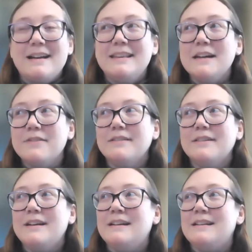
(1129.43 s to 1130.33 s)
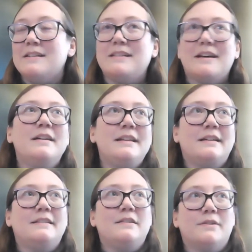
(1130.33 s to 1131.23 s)
And I think really, telling
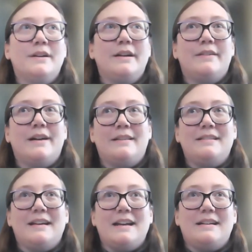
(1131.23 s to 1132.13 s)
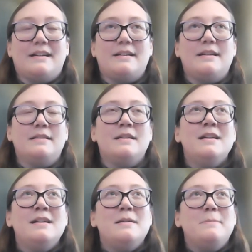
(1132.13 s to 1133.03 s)
that story around the data and
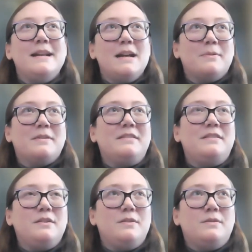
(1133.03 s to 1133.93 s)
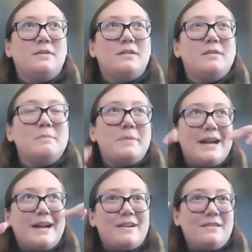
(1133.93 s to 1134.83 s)
being able to
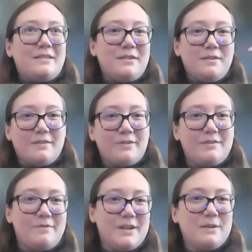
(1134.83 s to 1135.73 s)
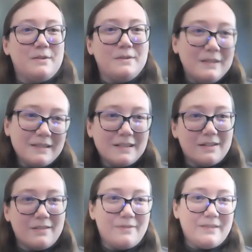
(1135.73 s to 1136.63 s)
compare two different views
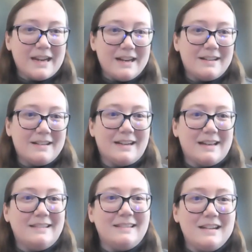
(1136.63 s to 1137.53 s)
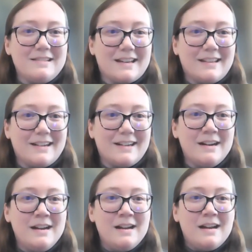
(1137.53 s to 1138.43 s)
of data against each
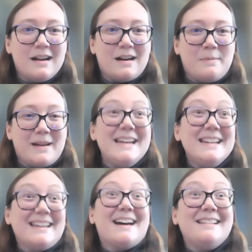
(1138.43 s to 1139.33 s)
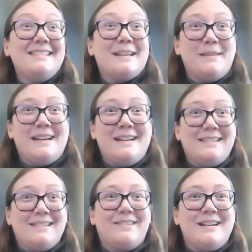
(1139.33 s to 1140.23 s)
other, I think that's something
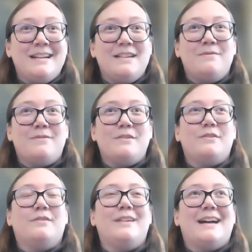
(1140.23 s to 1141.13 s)
that's really neat in virtual